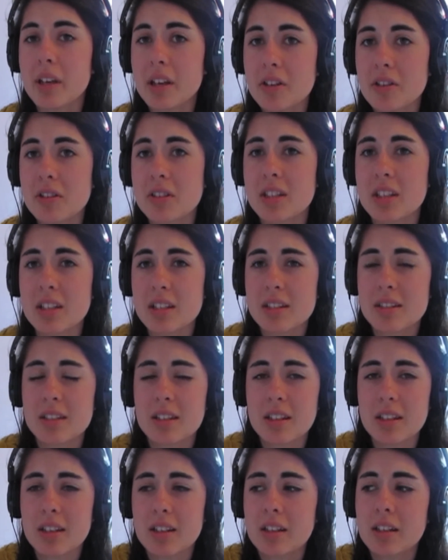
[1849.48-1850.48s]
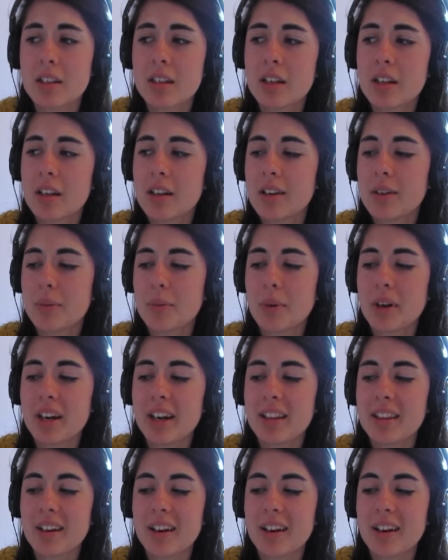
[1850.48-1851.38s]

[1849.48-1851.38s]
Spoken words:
interesting to see what the